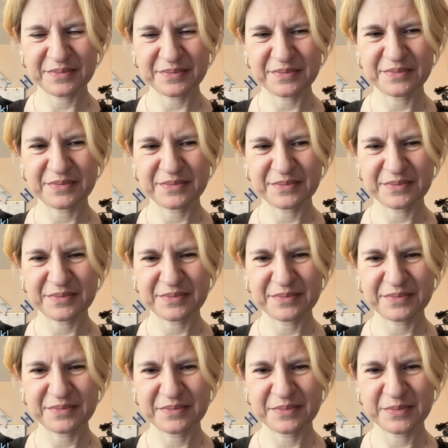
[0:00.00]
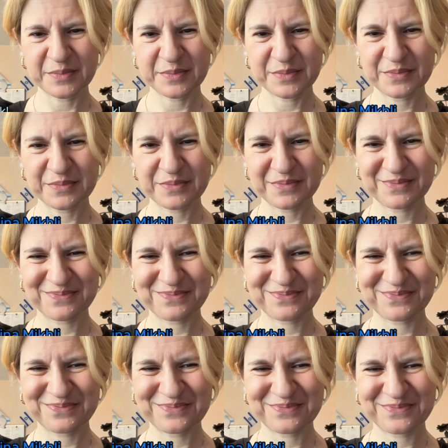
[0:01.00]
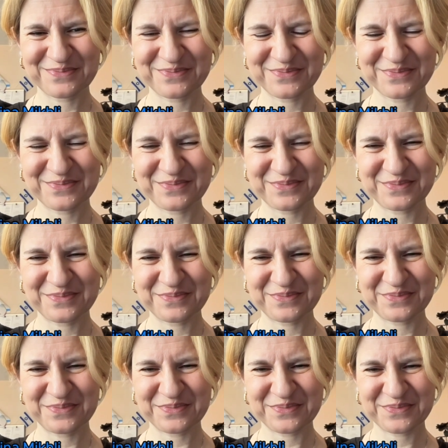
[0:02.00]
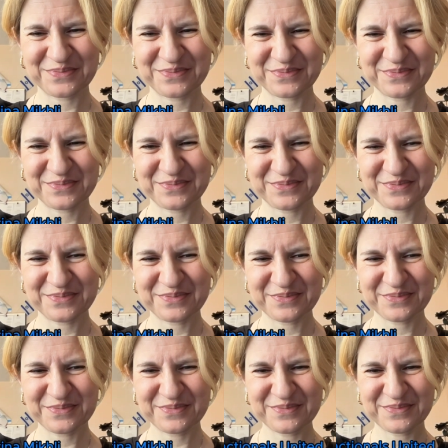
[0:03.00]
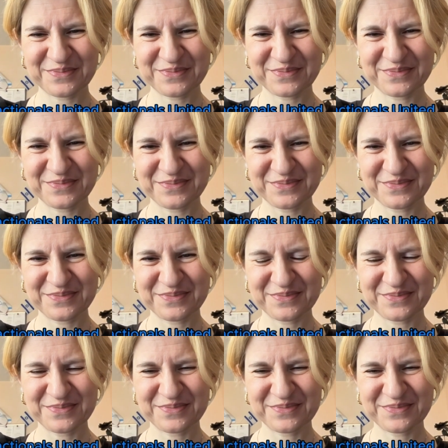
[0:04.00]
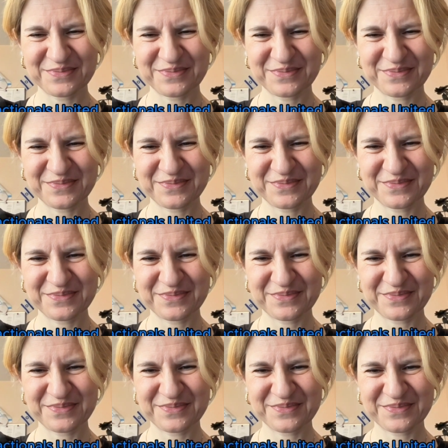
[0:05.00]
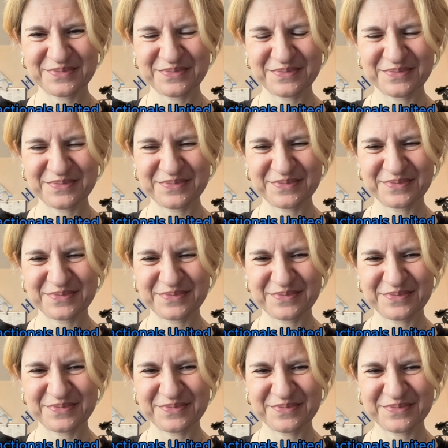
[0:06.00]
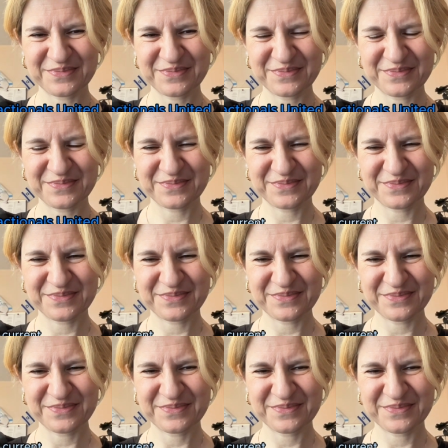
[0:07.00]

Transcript: (not speaking)